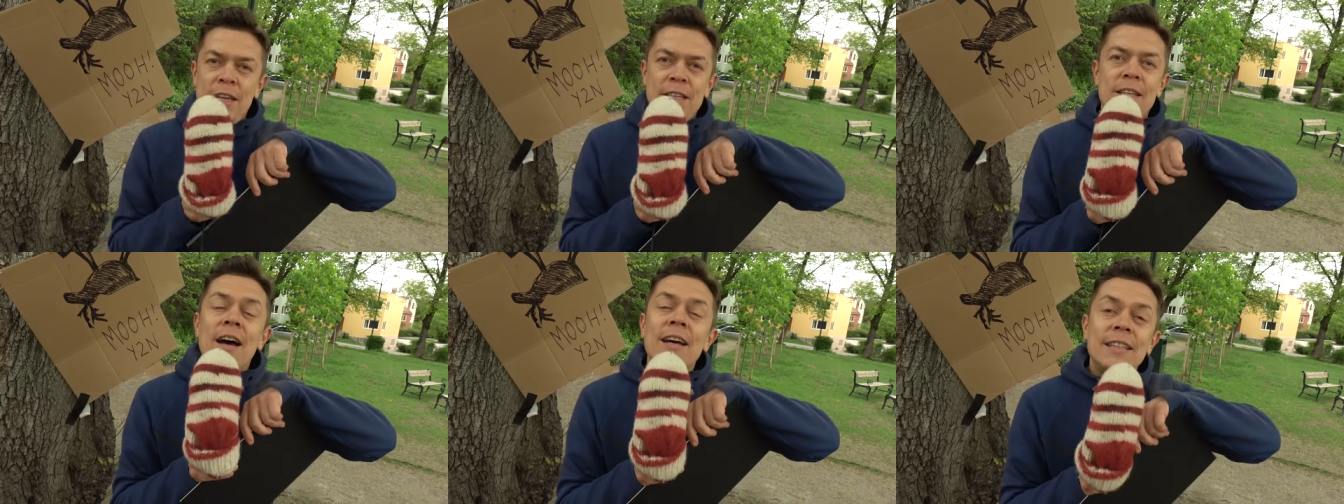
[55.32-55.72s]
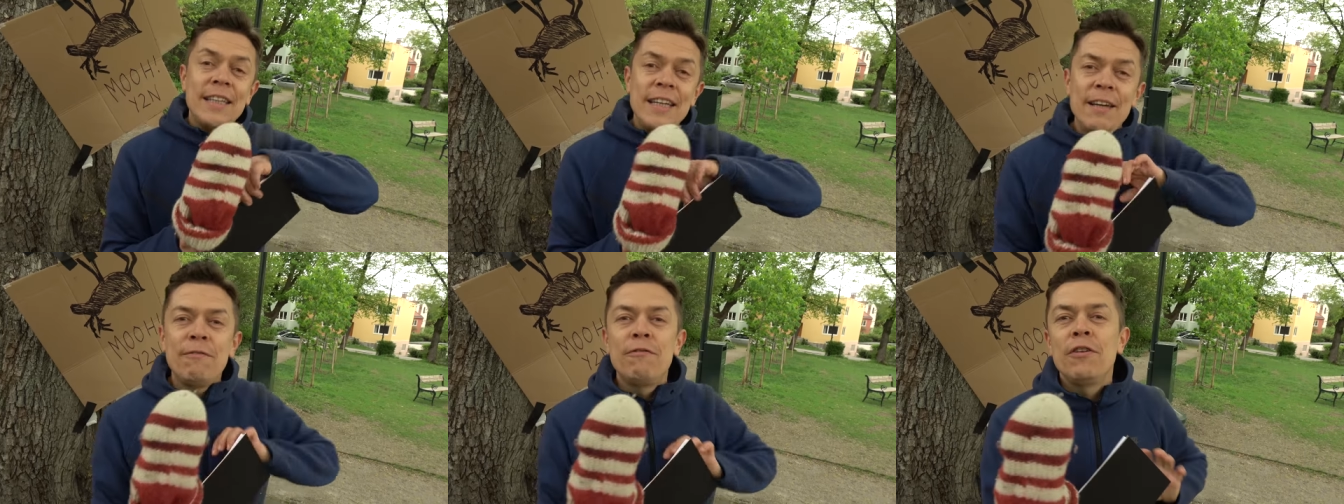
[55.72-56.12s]
this
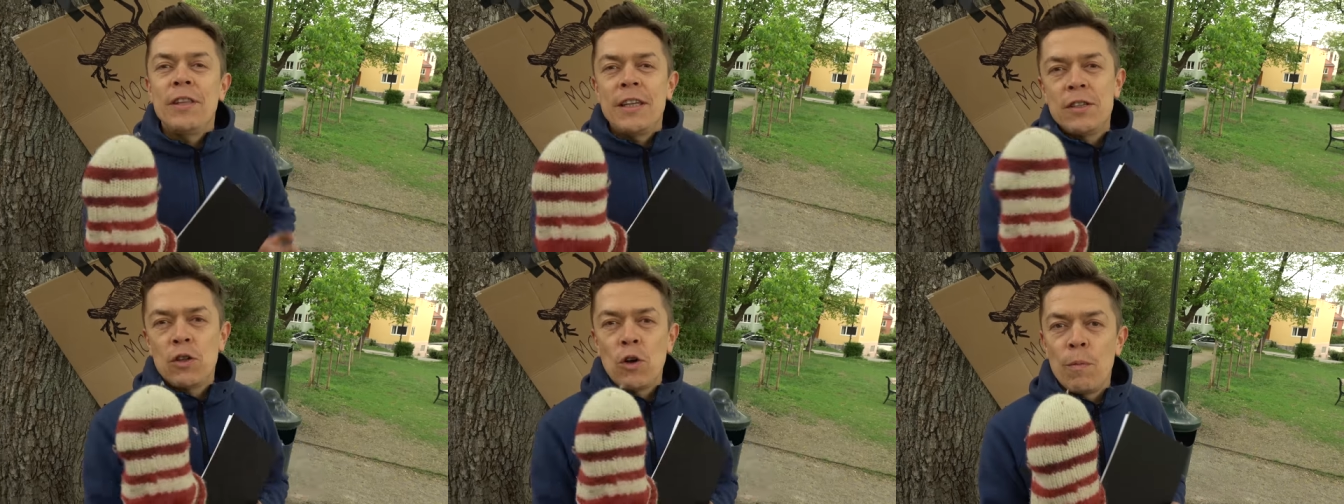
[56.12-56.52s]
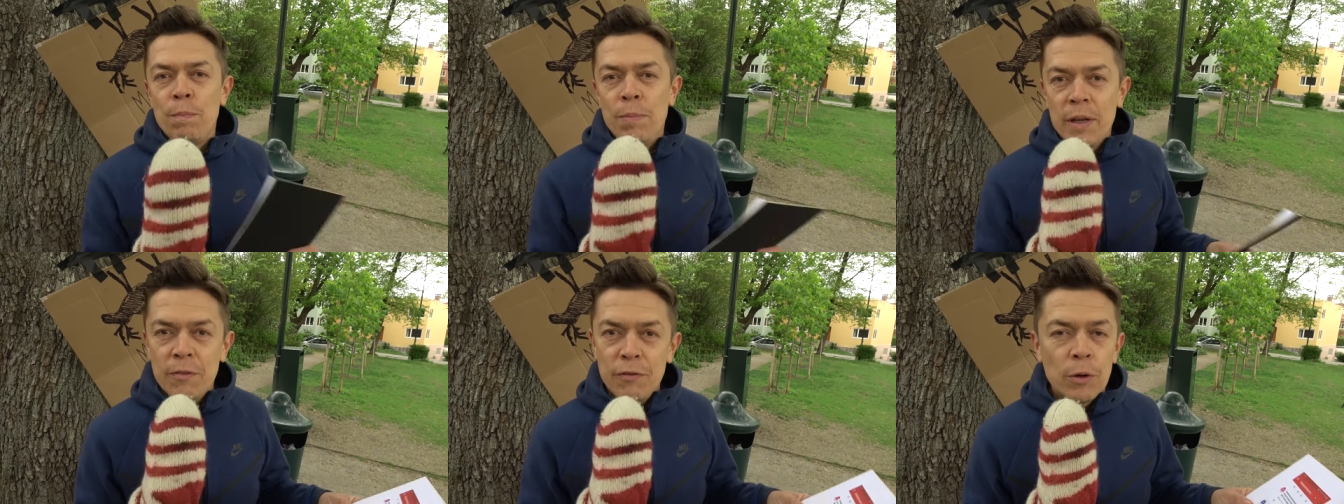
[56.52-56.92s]
idea for this
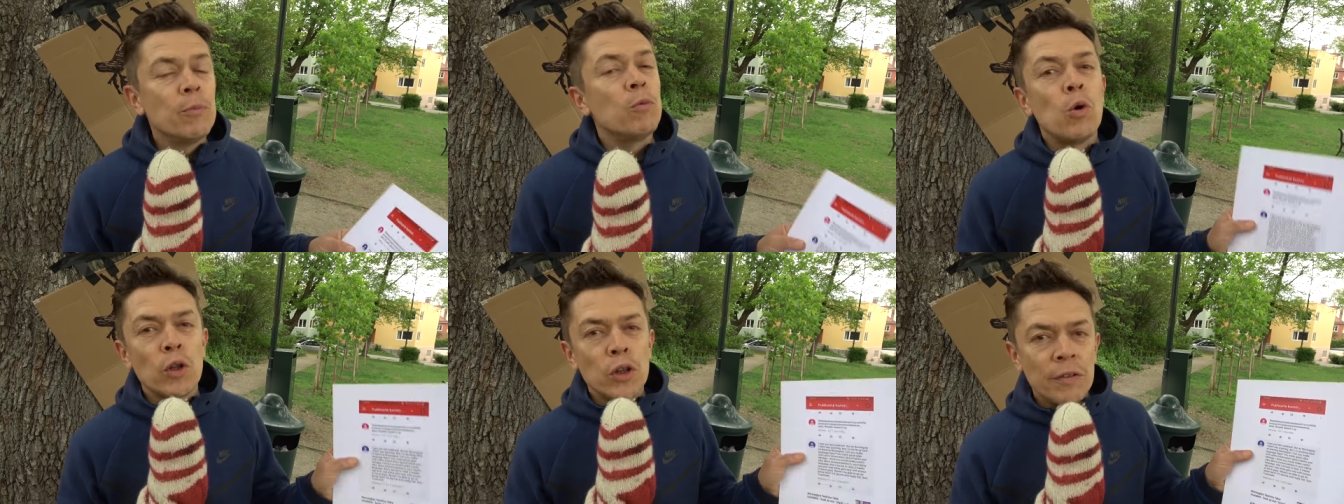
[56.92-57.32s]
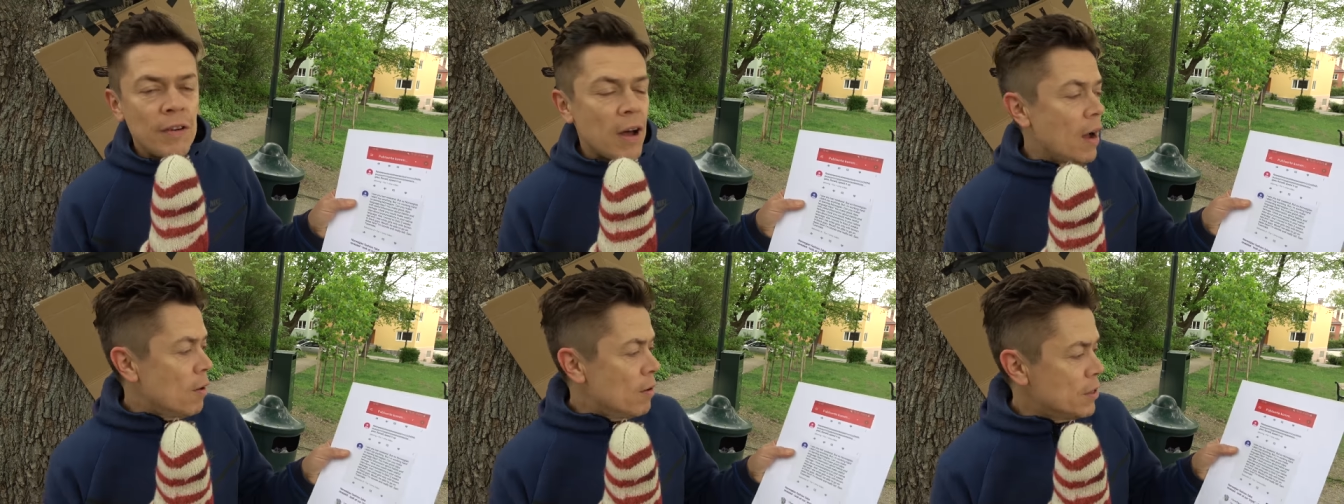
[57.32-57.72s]
topic from one of
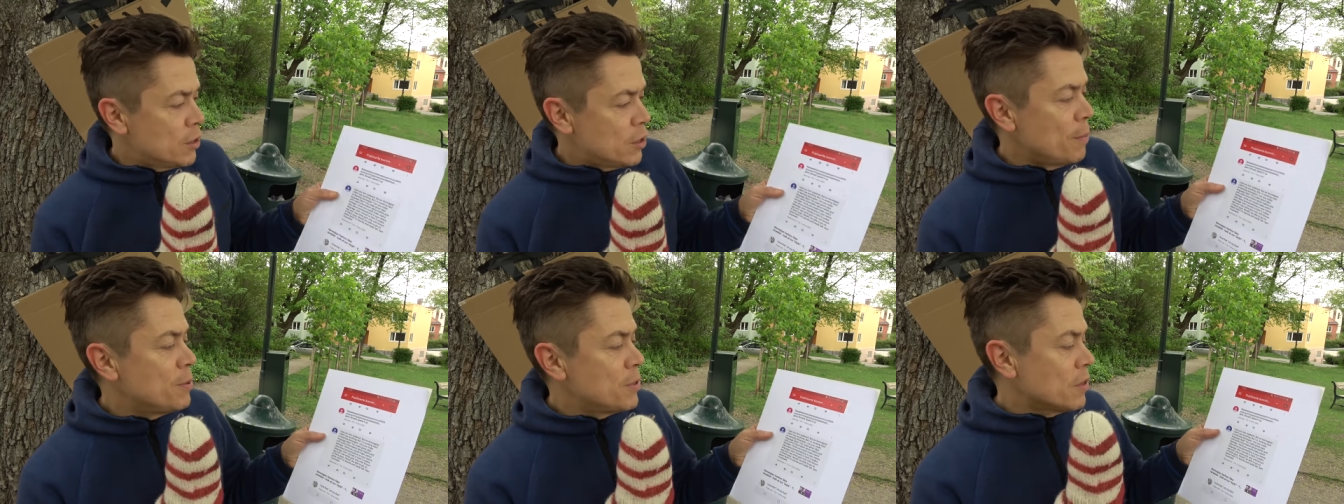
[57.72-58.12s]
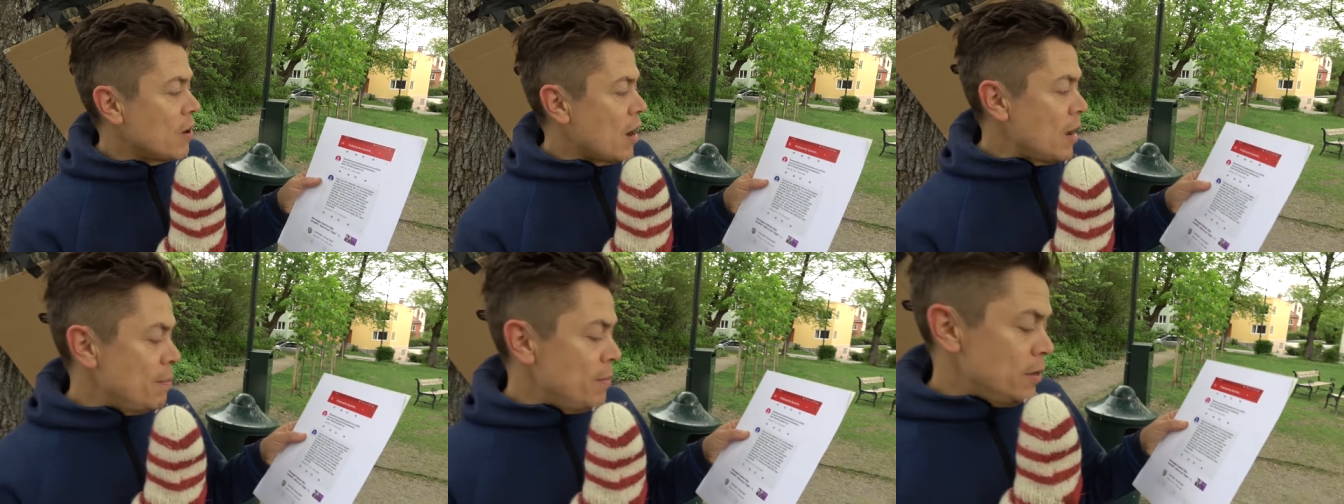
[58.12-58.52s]
our
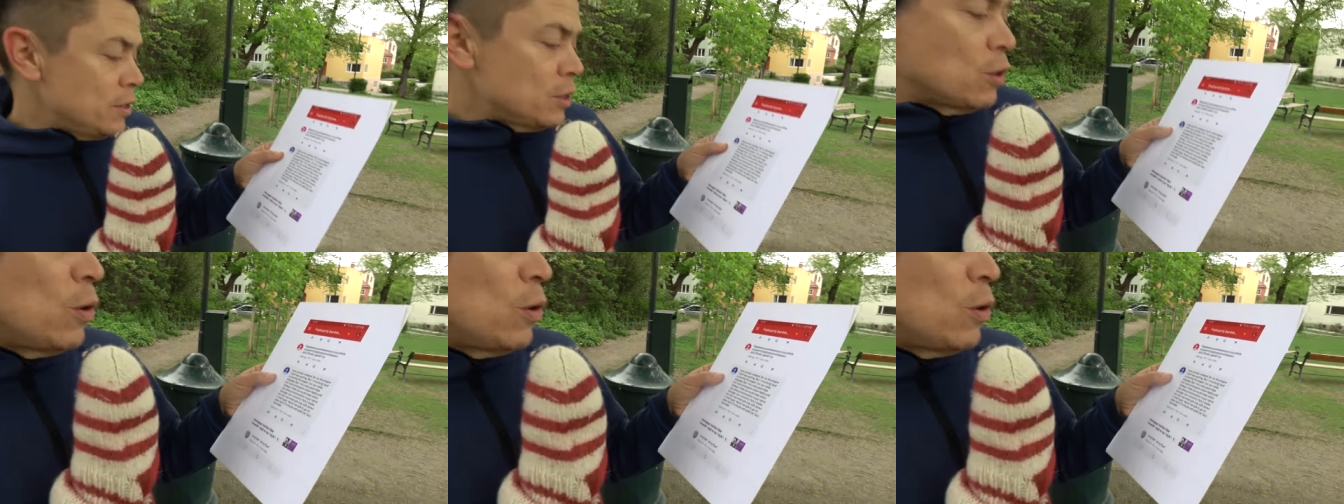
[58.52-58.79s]
subscribers